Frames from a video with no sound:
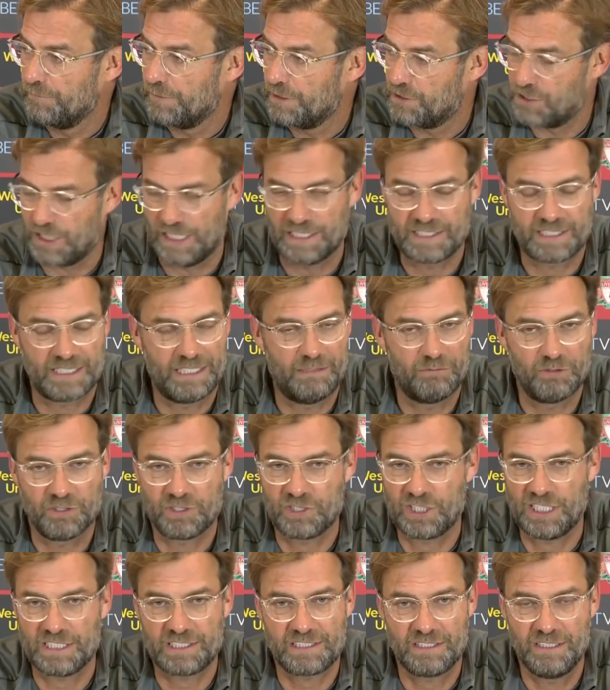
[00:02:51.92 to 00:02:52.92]
the Chelsea game
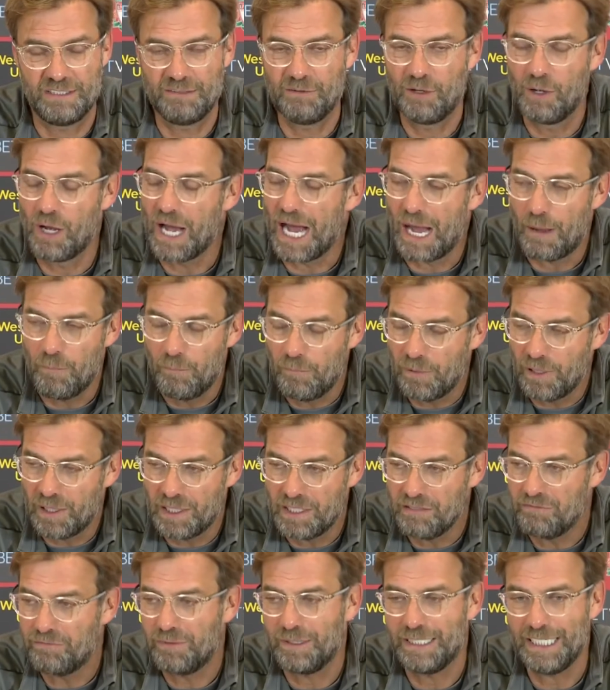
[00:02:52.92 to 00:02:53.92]
was just an
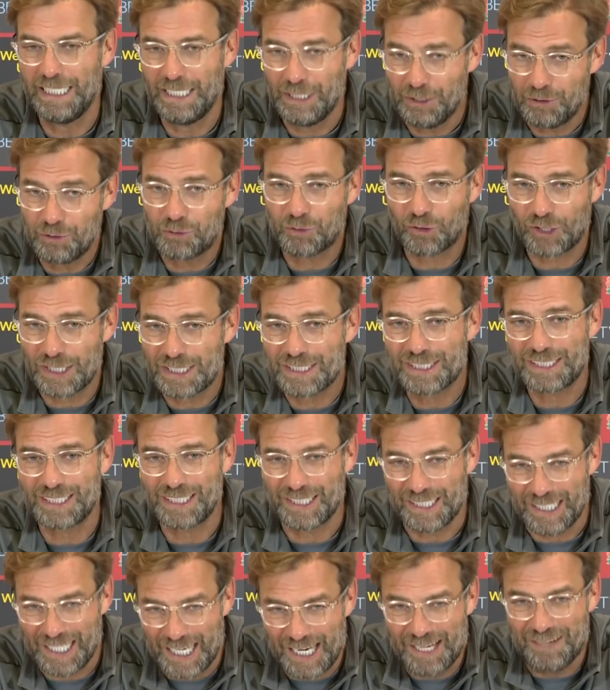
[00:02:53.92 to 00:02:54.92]
unbelievable,
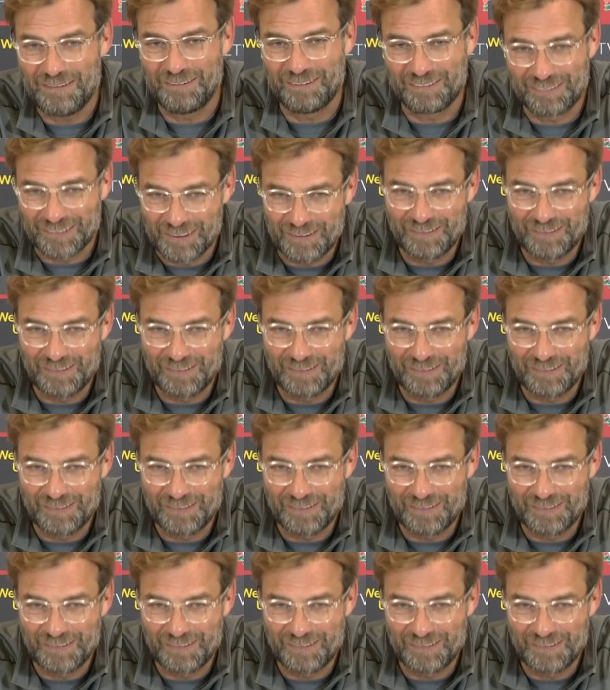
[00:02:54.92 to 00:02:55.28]
interesting game,